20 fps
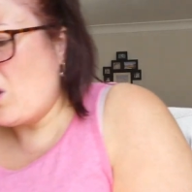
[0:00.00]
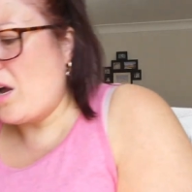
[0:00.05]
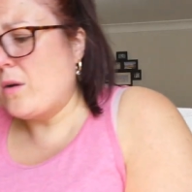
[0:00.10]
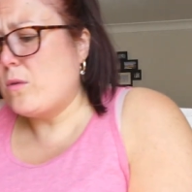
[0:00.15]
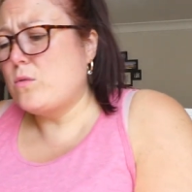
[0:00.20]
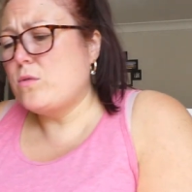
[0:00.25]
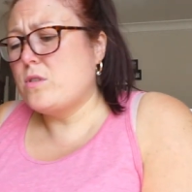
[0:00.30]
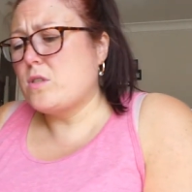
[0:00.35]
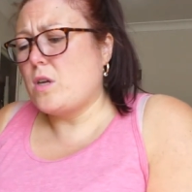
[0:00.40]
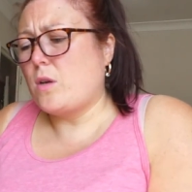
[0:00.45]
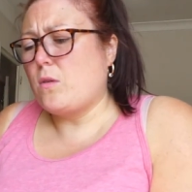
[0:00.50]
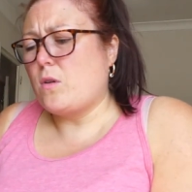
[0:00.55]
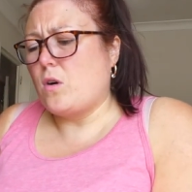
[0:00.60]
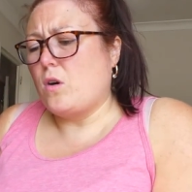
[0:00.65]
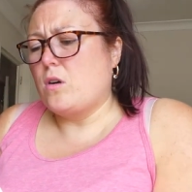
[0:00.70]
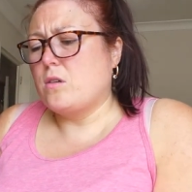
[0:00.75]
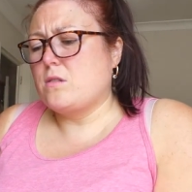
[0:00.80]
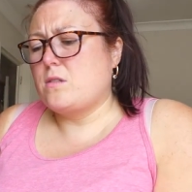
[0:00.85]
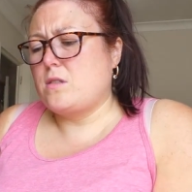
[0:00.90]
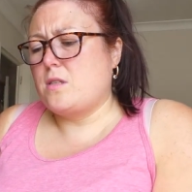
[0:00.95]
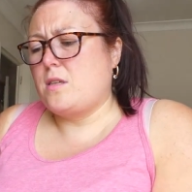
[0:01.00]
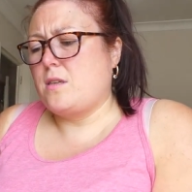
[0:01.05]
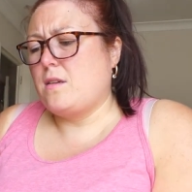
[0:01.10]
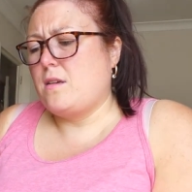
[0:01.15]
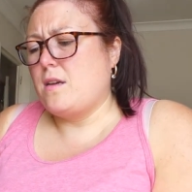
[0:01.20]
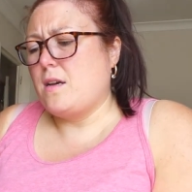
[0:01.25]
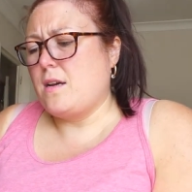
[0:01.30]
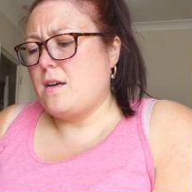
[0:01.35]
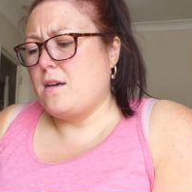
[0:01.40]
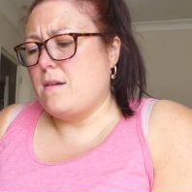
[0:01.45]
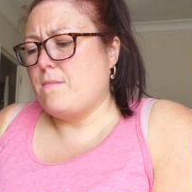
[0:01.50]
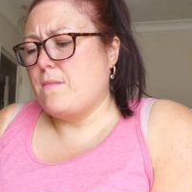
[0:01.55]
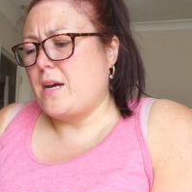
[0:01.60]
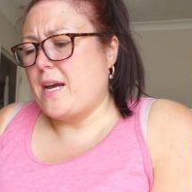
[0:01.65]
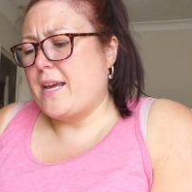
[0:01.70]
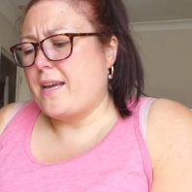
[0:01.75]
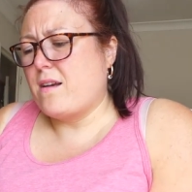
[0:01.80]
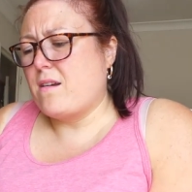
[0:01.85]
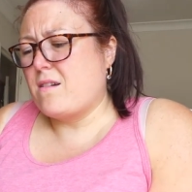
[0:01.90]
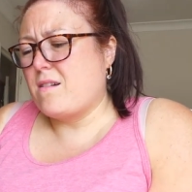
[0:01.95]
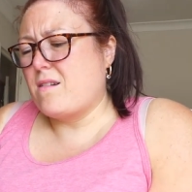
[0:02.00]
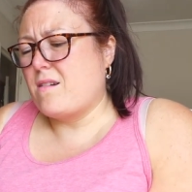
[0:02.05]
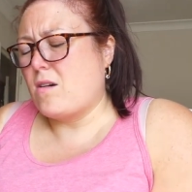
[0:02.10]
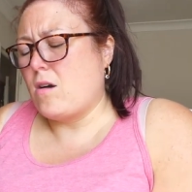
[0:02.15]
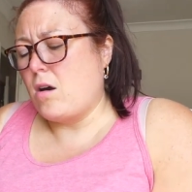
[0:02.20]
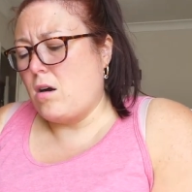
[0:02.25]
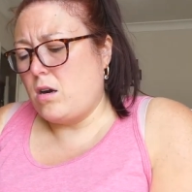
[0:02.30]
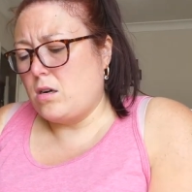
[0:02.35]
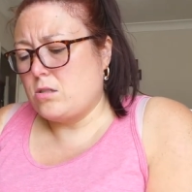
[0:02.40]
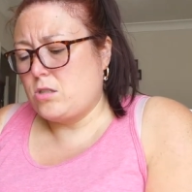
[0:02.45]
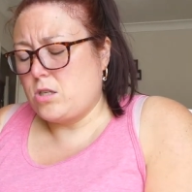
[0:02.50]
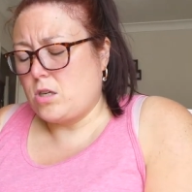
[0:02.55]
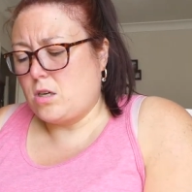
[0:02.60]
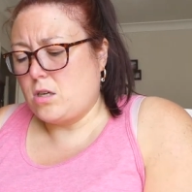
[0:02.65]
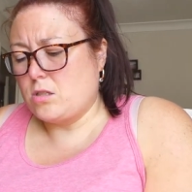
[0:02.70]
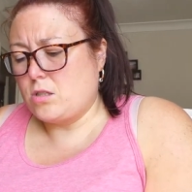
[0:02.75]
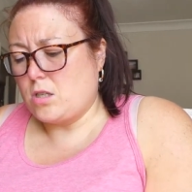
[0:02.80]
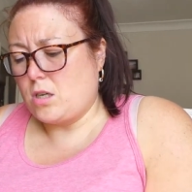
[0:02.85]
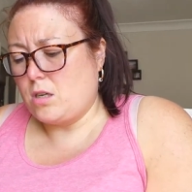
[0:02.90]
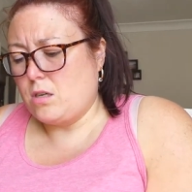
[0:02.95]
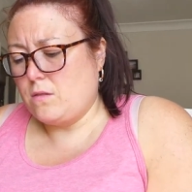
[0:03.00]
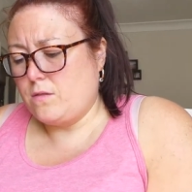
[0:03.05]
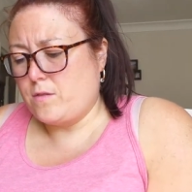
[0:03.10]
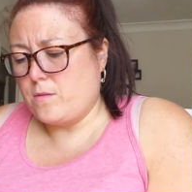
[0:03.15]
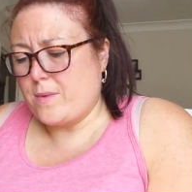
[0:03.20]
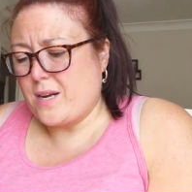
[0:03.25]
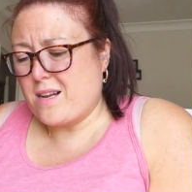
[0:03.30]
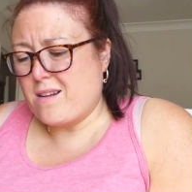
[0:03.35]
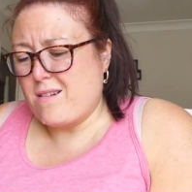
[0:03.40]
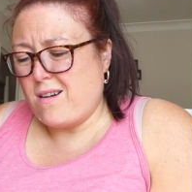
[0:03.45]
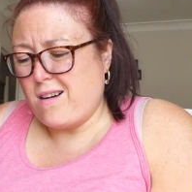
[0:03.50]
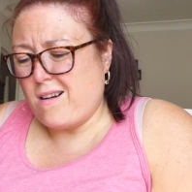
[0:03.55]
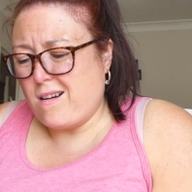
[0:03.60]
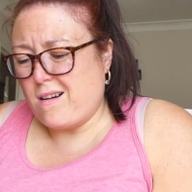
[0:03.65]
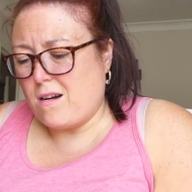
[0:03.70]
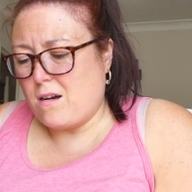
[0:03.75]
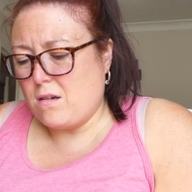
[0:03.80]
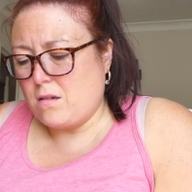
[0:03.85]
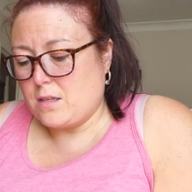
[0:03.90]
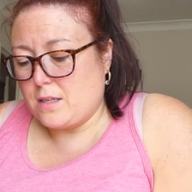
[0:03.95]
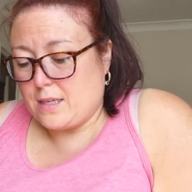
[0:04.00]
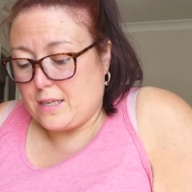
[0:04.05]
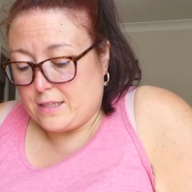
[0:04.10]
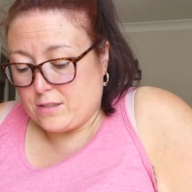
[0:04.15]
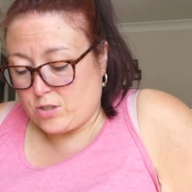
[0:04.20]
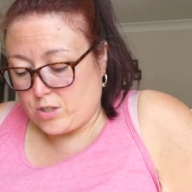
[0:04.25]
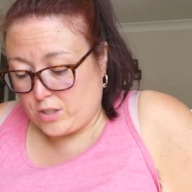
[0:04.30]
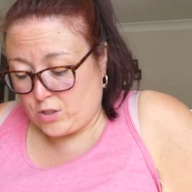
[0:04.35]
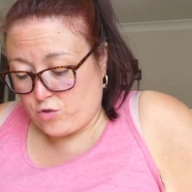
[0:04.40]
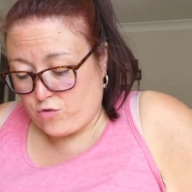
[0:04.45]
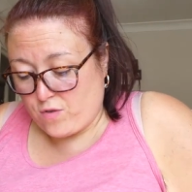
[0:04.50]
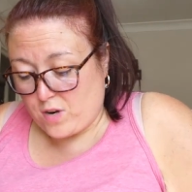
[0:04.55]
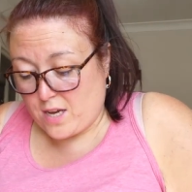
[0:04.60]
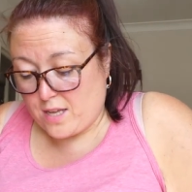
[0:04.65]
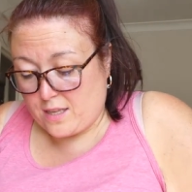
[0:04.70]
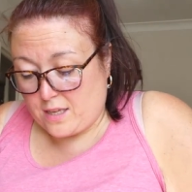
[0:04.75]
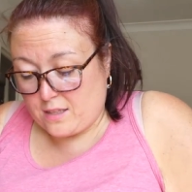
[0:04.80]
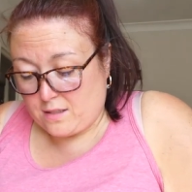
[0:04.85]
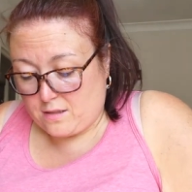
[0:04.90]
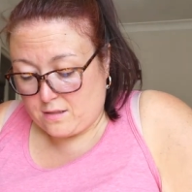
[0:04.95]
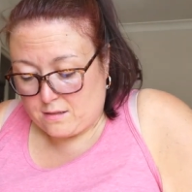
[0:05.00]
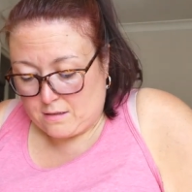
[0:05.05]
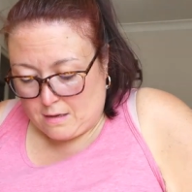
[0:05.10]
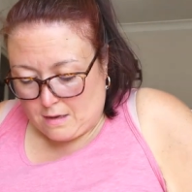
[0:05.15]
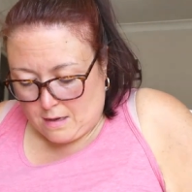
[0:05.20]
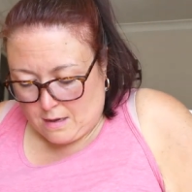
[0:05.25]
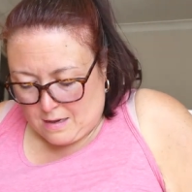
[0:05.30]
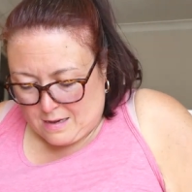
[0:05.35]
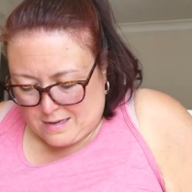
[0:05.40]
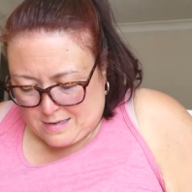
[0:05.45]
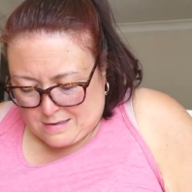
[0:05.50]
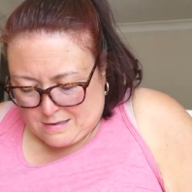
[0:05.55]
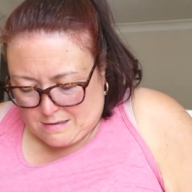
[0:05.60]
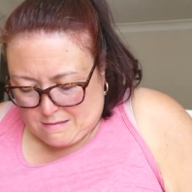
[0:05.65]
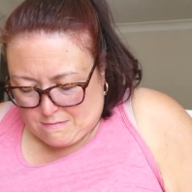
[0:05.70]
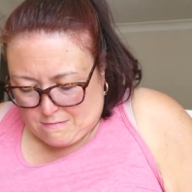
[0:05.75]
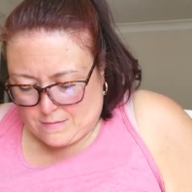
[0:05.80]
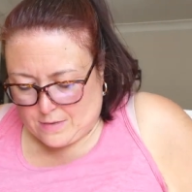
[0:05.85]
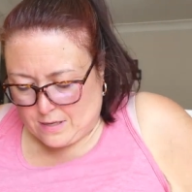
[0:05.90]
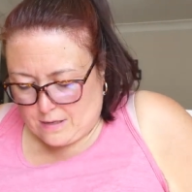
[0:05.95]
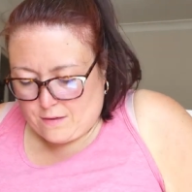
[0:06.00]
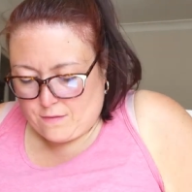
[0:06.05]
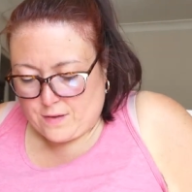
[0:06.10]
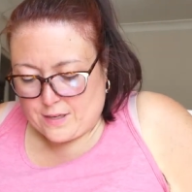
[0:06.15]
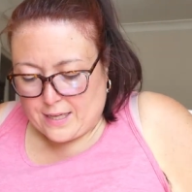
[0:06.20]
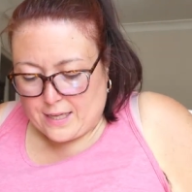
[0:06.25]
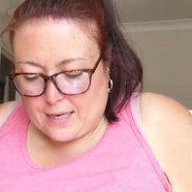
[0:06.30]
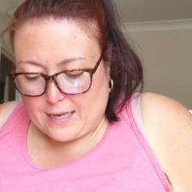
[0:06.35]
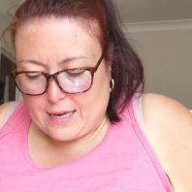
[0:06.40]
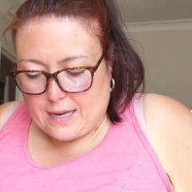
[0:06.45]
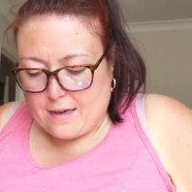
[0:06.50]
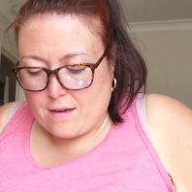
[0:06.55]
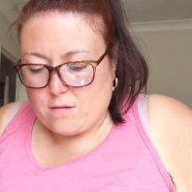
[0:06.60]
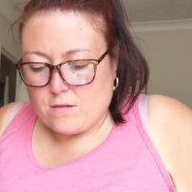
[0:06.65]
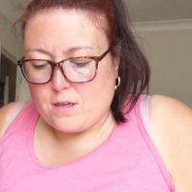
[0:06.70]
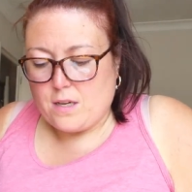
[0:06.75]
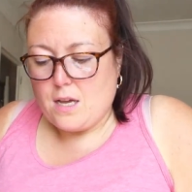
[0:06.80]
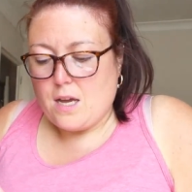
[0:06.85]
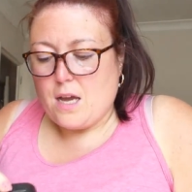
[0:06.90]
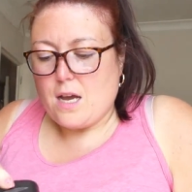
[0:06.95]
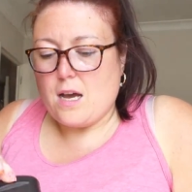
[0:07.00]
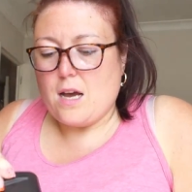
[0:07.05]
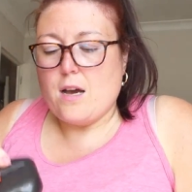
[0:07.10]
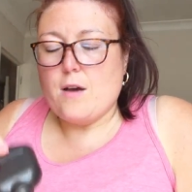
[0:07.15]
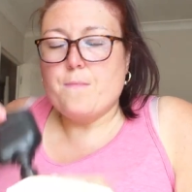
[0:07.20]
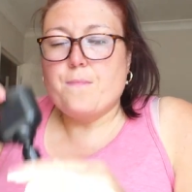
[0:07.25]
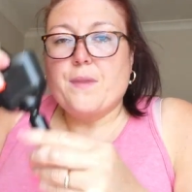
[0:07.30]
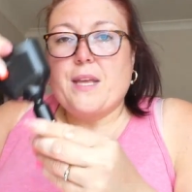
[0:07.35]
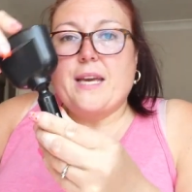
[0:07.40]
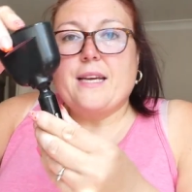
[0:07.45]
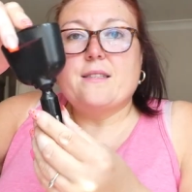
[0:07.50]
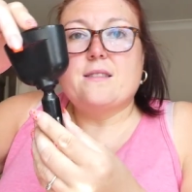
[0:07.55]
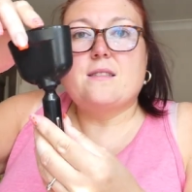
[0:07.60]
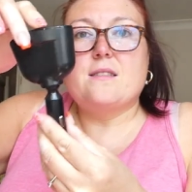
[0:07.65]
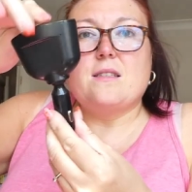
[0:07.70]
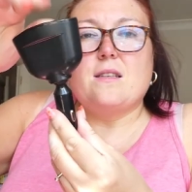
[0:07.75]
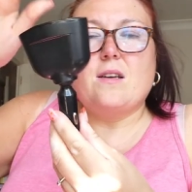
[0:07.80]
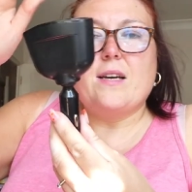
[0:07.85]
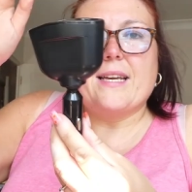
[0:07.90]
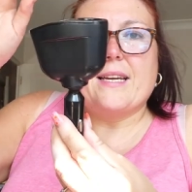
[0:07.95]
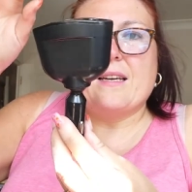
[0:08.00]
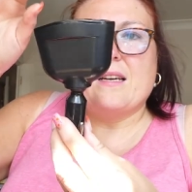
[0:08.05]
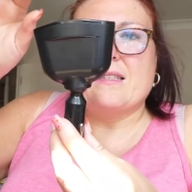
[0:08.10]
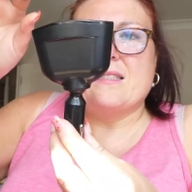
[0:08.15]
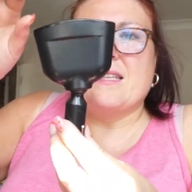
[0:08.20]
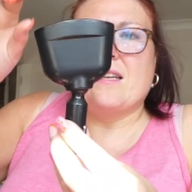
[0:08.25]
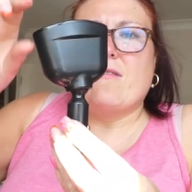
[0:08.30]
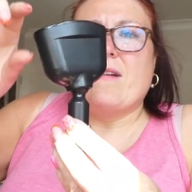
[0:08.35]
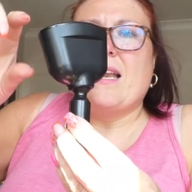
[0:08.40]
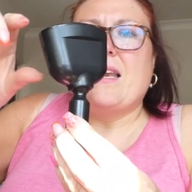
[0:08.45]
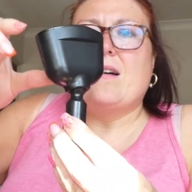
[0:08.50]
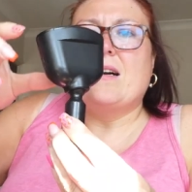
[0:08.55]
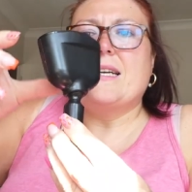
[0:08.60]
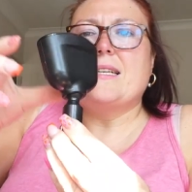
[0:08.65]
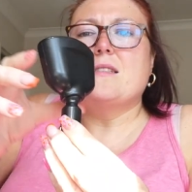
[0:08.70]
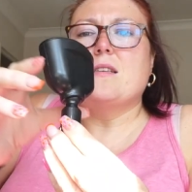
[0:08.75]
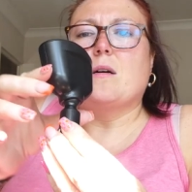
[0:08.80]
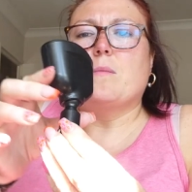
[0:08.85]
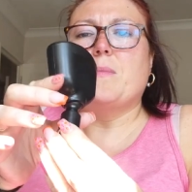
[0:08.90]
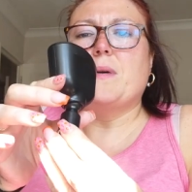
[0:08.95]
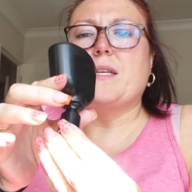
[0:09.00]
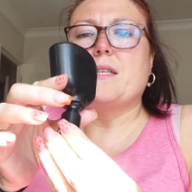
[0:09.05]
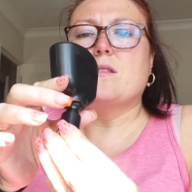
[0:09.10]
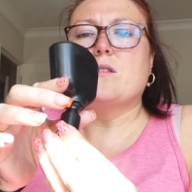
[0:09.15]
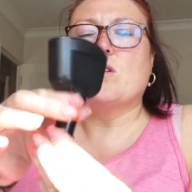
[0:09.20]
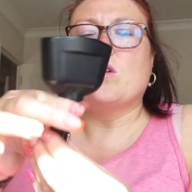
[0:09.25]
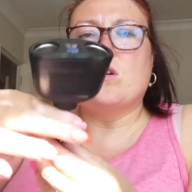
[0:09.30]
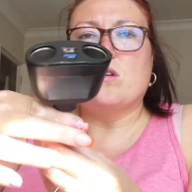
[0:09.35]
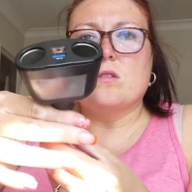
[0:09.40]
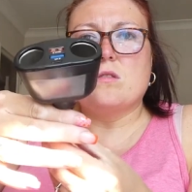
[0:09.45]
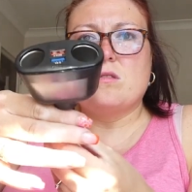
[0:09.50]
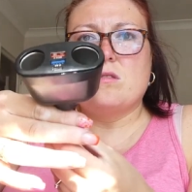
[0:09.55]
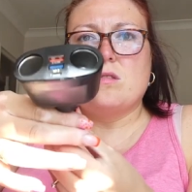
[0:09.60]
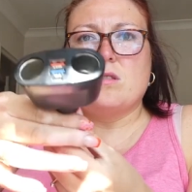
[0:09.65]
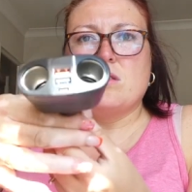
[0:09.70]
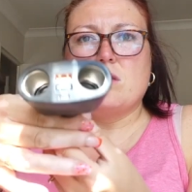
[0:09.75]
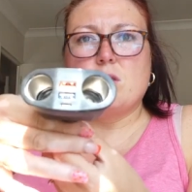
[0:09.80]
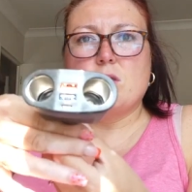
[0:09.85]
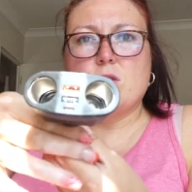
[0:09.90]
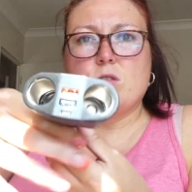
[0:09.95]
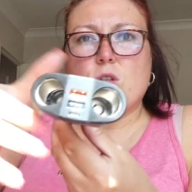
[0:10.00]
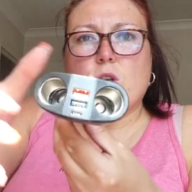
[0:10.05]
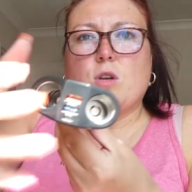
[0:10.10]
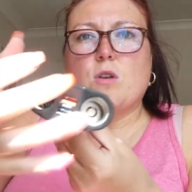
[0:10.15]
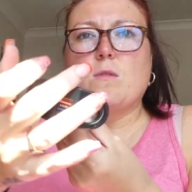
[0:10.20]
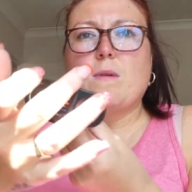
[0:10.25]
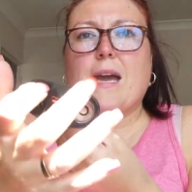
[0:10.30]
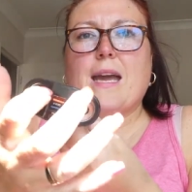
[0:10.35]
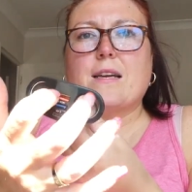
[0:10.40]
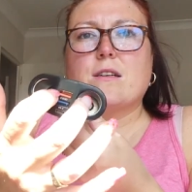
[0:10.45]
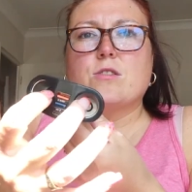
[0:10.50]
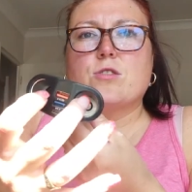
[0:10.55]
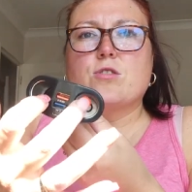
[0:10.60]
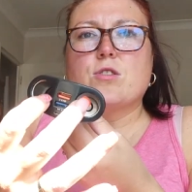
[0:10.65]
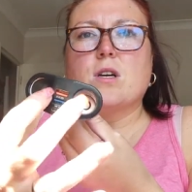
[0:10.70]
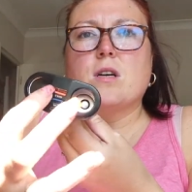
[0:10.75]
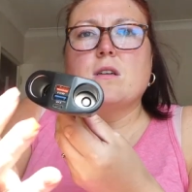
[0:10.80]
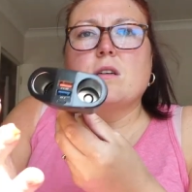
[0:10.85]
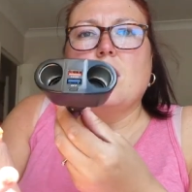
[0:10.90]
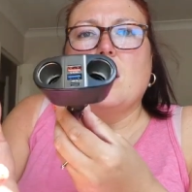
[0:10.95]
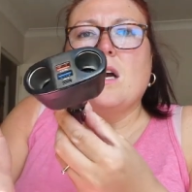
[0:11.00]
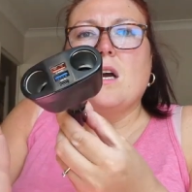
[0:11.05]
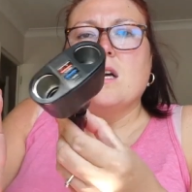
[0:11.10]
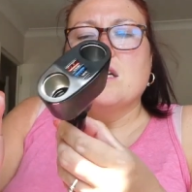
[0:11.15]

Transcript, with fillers: I also got um, a car charger for my car. I can actually try this if I can get it out. Um, it's like a cigarette lighter, but it's got two extra.